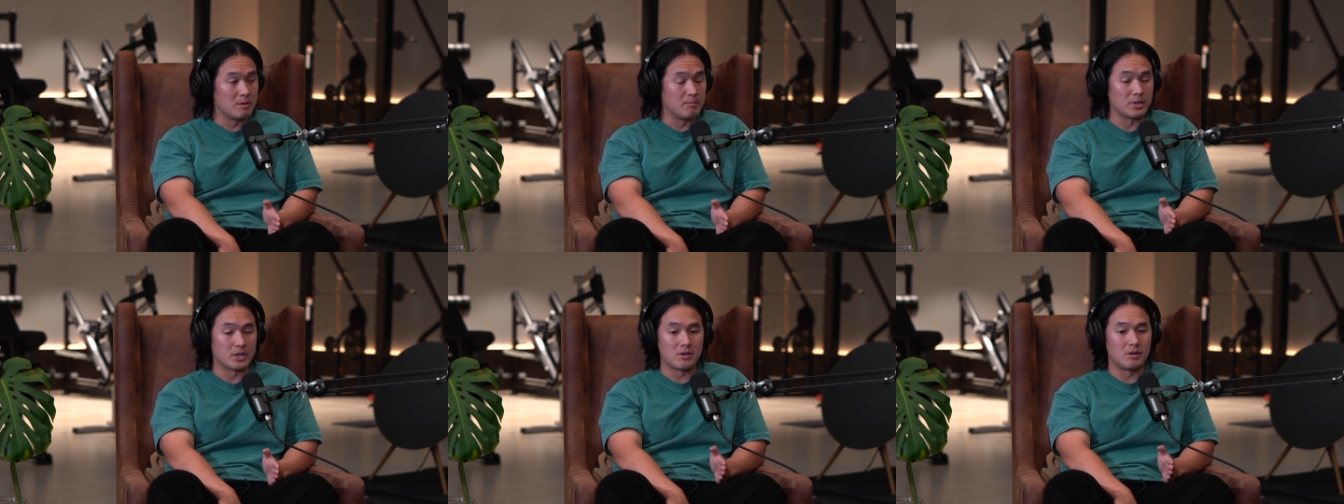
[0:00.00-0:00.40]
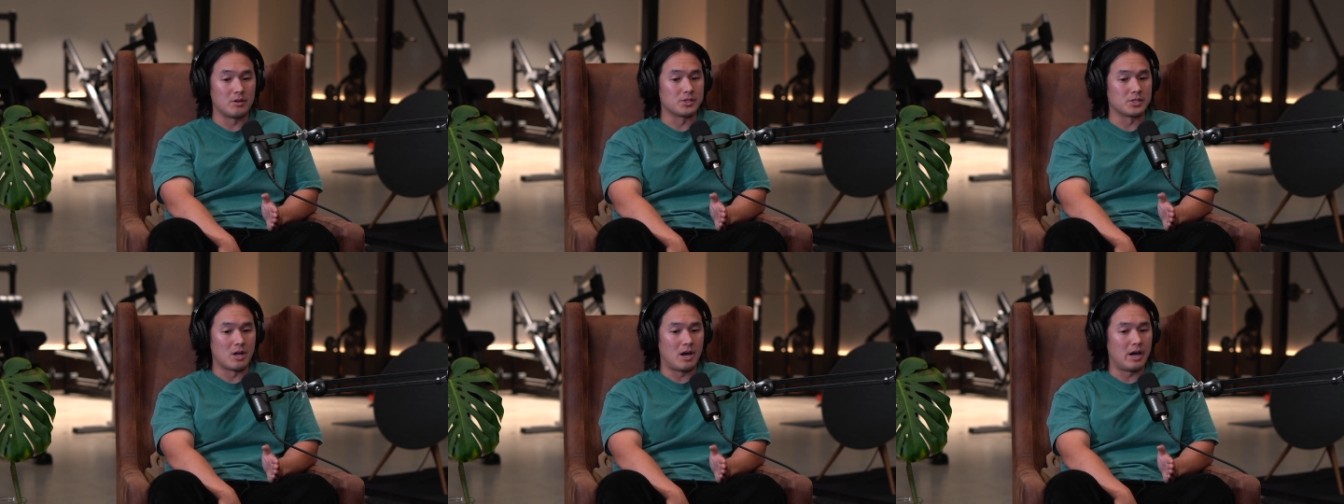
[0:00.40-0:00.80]

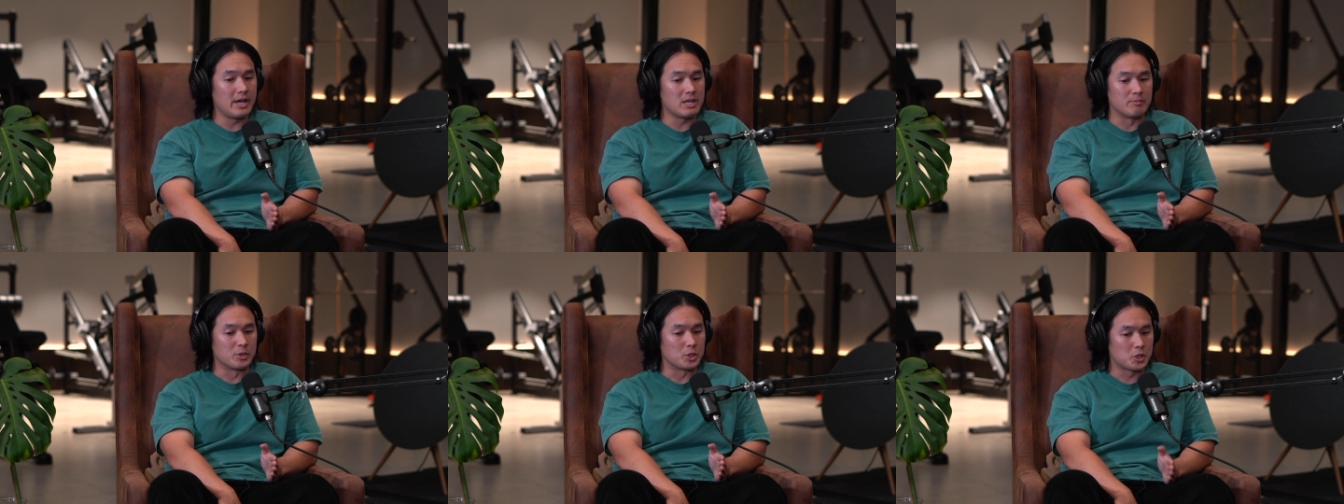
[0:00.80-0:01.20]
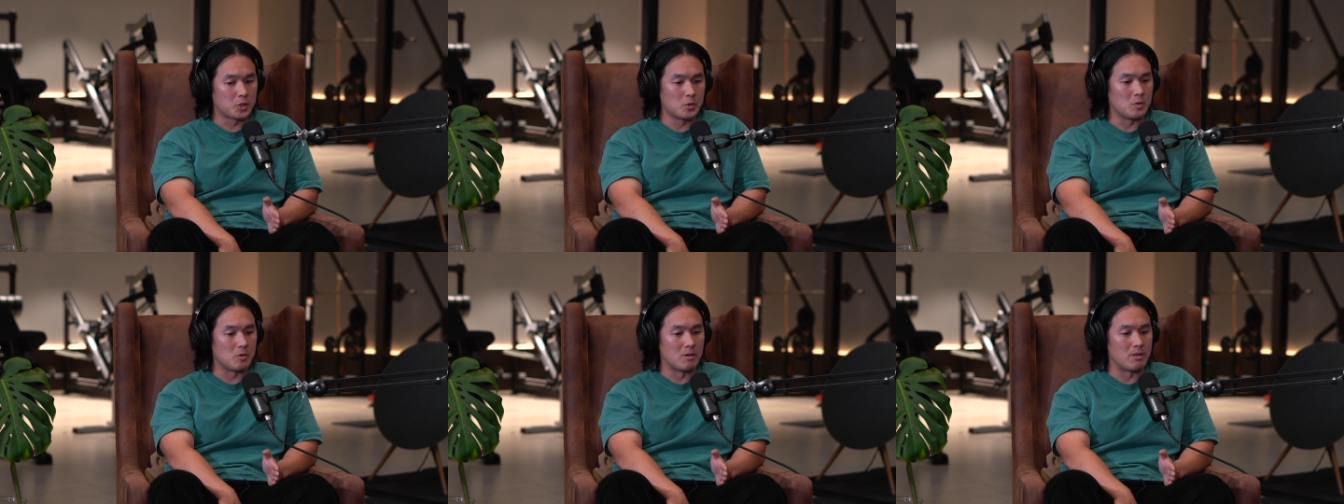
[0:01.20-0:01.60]
Because I am
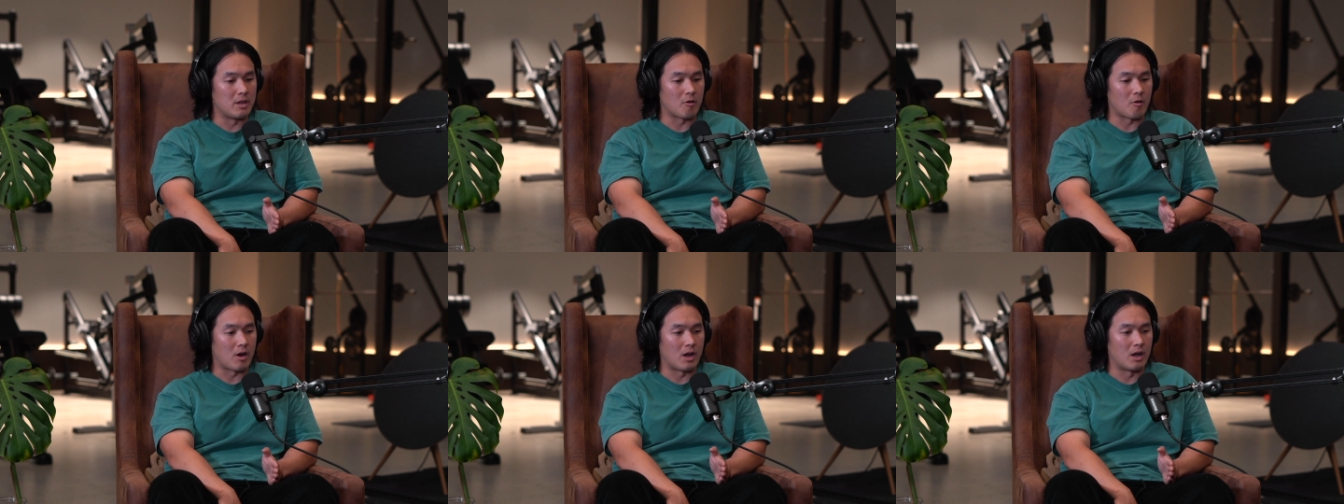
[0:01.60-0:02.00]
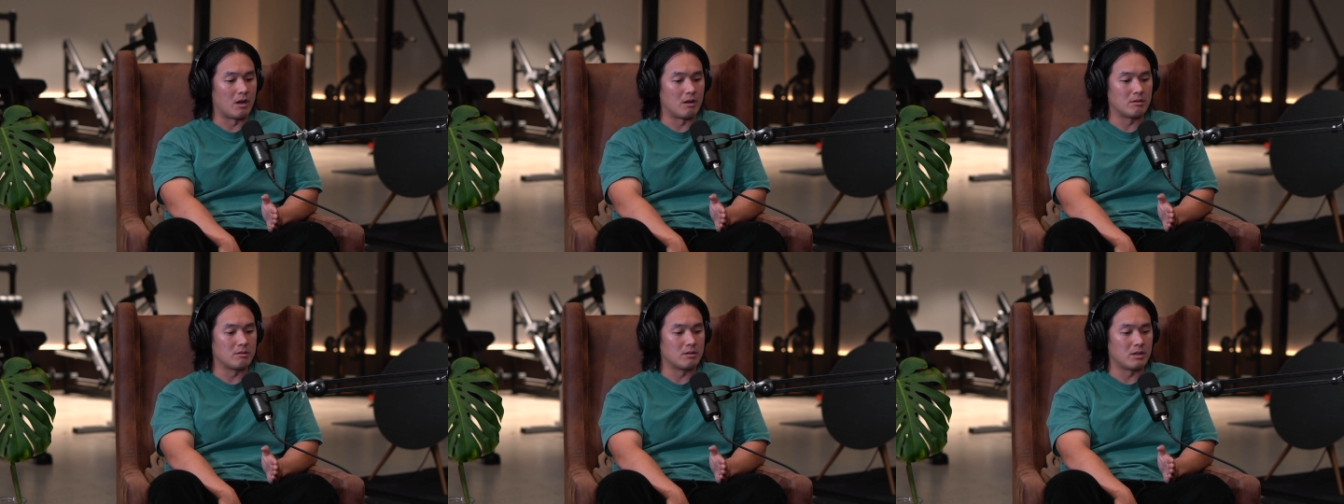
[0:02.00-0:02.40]
sure there are